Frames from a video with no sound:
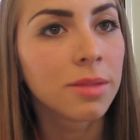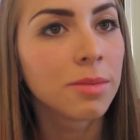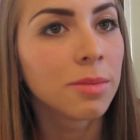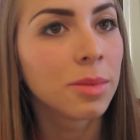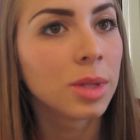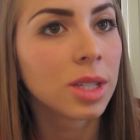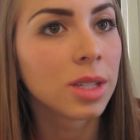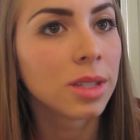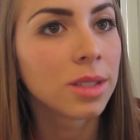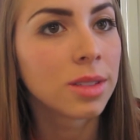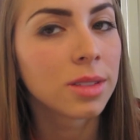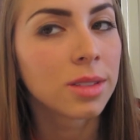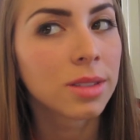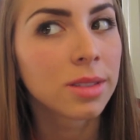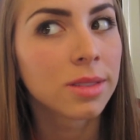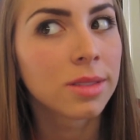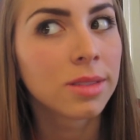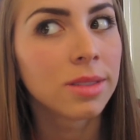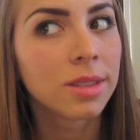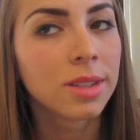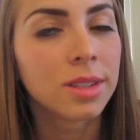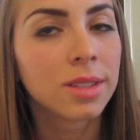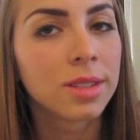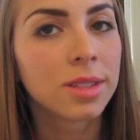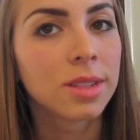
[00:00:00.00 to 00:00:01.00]
Because
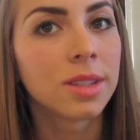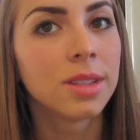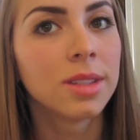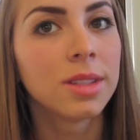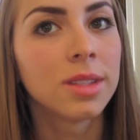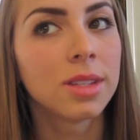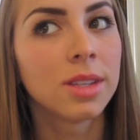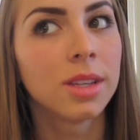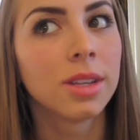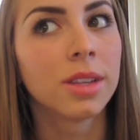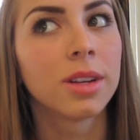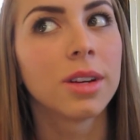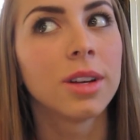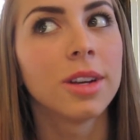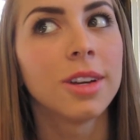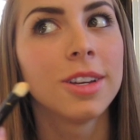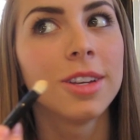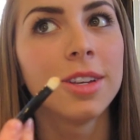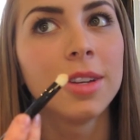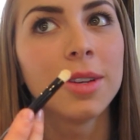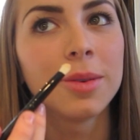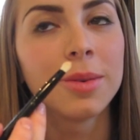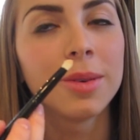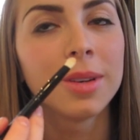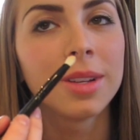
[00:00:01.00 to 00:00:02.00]
it's concealer and
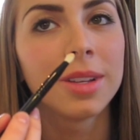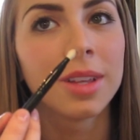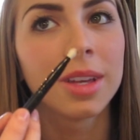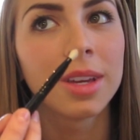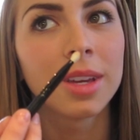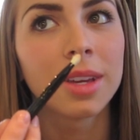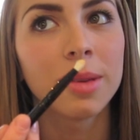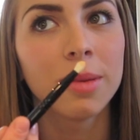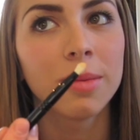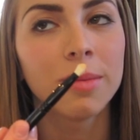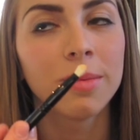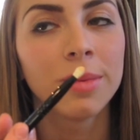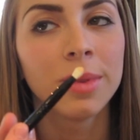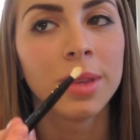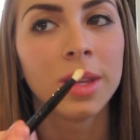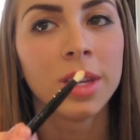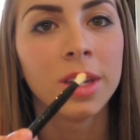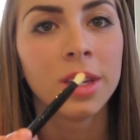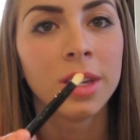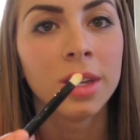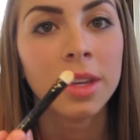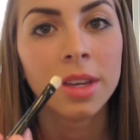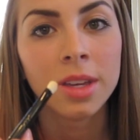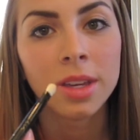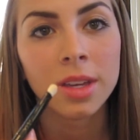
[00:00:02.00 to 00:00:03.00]
you don't want to like,
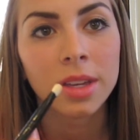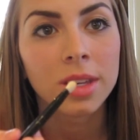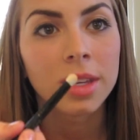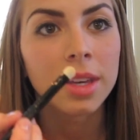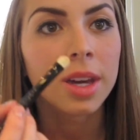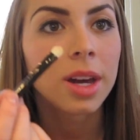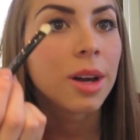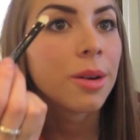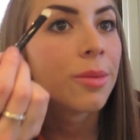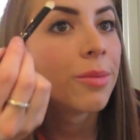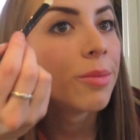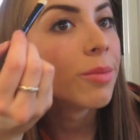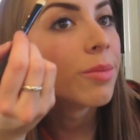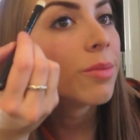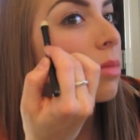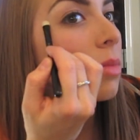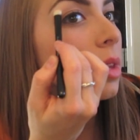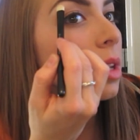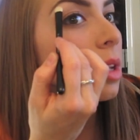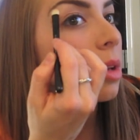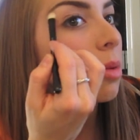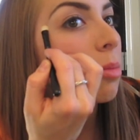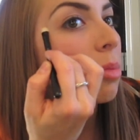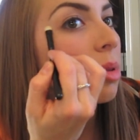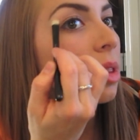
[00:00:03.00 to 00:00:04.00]
yeah,
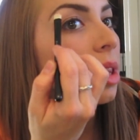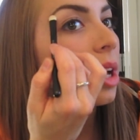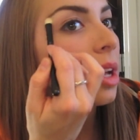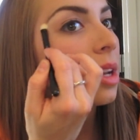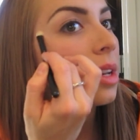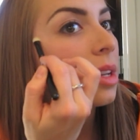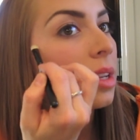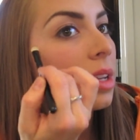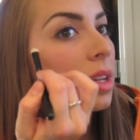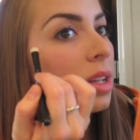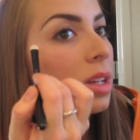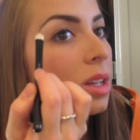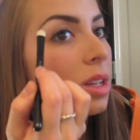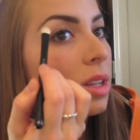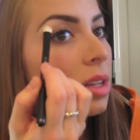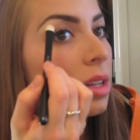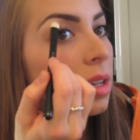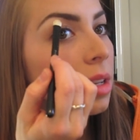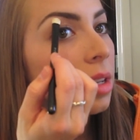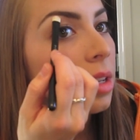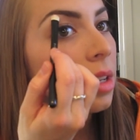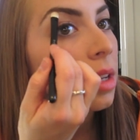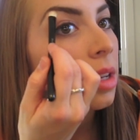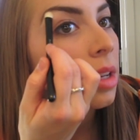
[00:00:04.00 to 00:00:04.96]
blend it in.